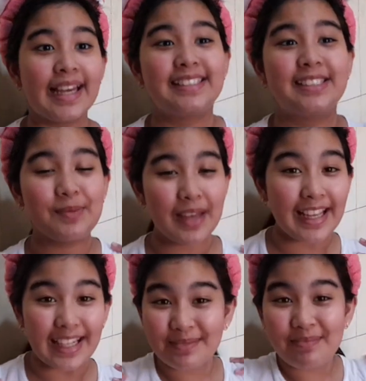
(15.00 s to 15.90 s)
It's me
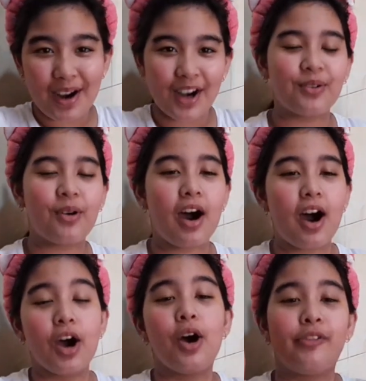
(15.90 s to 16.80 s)
again,
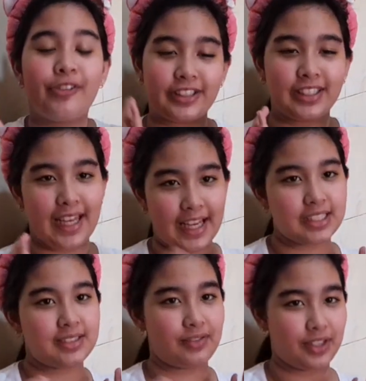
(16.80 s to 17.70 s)
Marwa. For
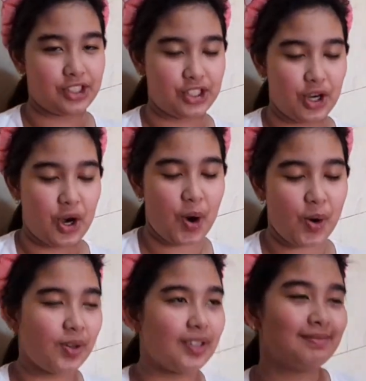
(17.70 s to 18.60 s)
today's
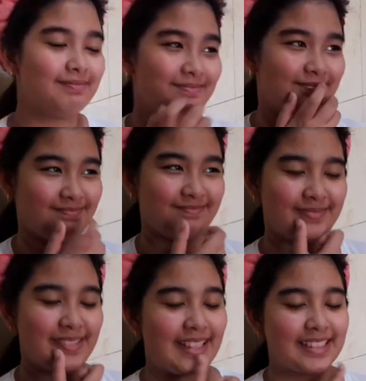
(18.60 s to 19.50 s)
video,
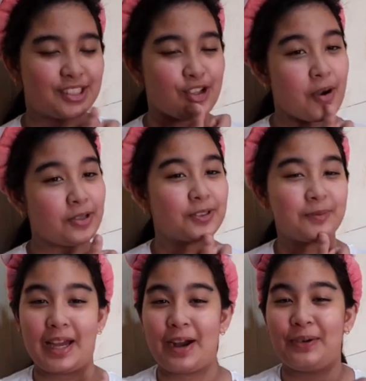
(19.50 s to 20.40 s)
it's going to
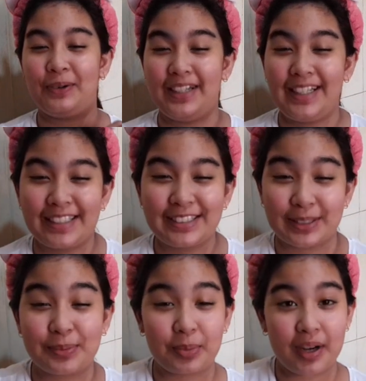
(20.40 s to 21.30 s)
be a real
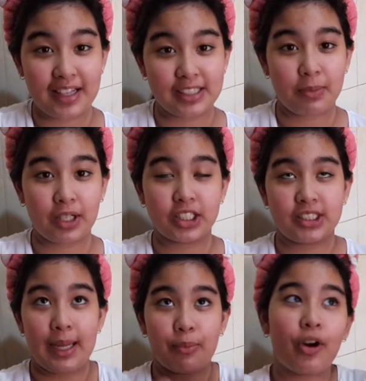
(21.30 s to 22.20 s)
surprise
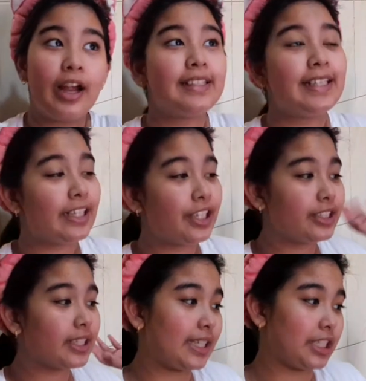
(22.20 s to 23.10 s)
because I'm already here
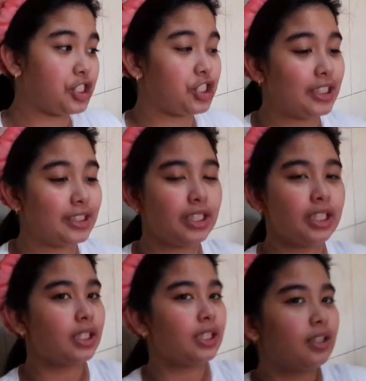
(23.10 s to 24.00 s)
in the kitchen.
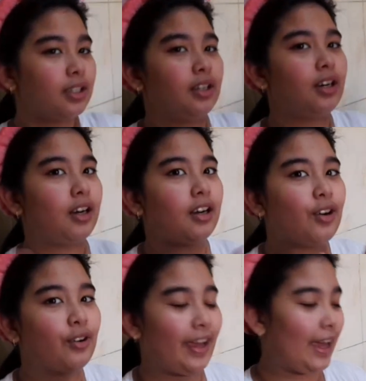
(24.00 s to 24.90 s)

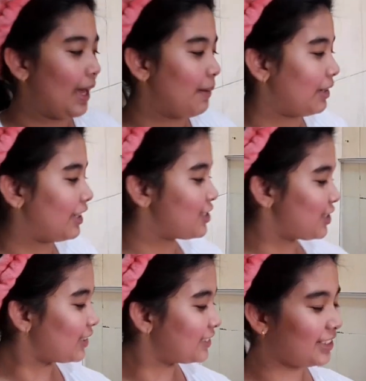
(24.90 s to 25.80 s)
Oh, okay, I'm gonna
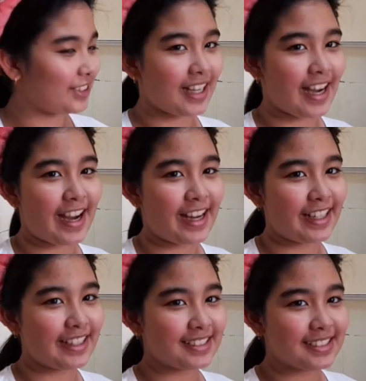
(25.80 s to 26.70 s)
show it to you
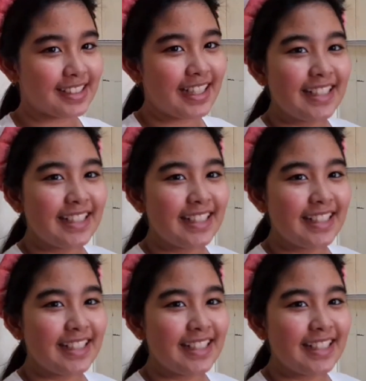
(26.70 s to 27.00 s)
guys.